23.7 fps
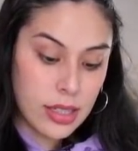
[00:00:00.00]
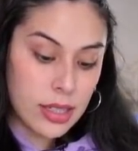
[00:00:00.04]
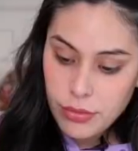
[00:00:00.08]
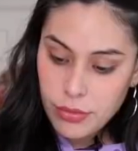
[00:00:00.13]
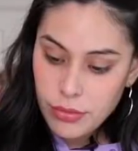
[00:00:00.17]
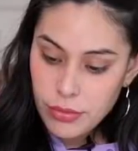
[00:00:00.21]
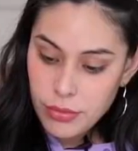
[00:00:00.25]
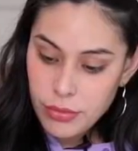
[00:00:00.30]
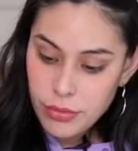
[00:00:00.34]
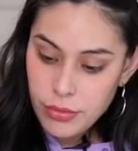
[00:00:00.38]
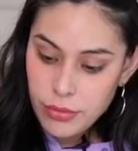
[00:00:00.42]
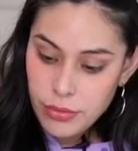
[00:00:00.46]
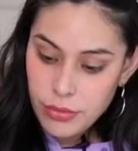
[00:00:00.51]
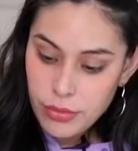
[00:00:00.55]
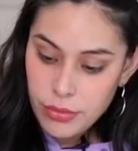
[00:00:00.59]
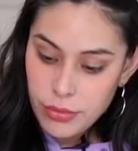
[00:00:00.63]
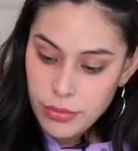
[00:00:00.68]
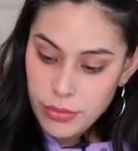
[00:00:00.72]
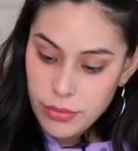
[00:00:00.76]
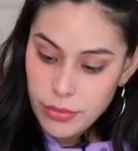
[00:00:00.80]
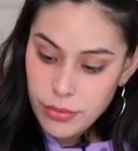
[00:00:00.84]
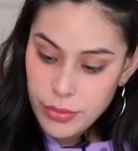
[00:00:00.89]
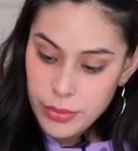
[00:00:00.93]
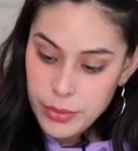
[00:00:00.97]

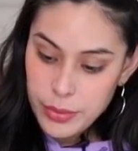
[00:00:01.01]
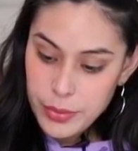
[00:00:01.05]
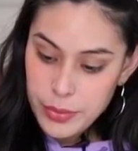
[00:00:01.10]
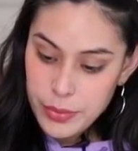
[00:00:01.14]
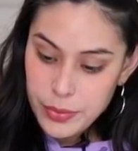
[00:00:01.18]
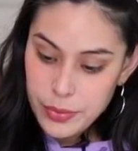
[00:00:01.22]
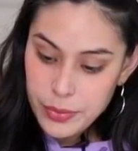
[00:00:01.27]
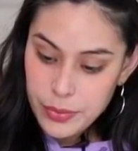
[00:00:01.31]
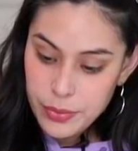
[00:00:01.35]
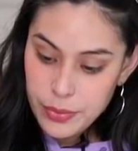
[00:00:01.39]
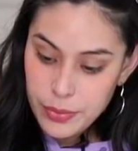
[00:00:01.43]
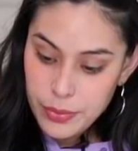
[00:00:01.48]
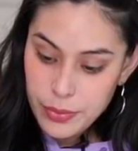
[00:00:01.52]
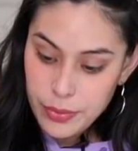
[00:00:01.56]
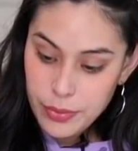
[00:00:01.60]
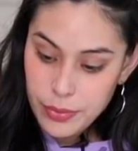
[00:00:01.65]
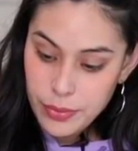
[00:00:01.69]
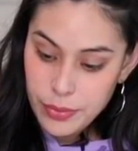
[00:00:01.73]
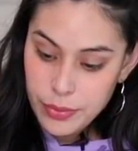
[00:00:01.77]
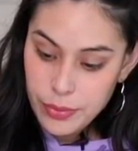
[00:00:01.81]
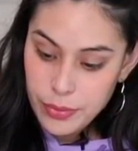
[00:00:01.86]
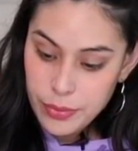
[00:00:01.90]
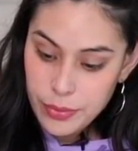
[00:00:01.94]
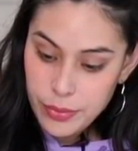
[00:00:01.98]

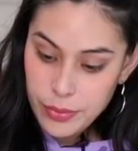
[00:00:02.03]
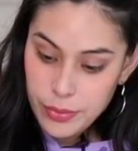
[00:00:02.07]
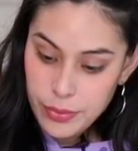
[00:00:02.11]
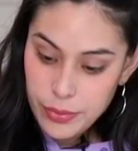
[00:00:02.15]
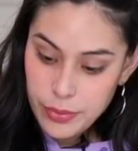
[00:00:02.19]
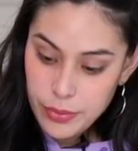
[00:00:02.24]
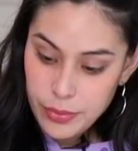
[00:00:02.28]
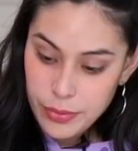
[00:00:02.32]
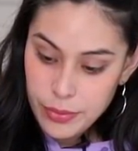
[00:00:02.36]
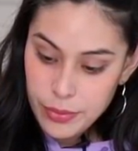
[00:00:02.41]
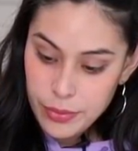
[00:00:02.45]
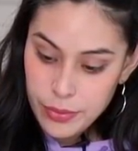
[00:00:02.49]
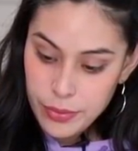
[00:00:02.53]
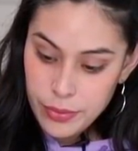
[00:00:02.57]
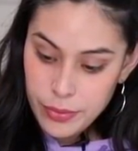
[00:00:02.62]
Nobody speaks.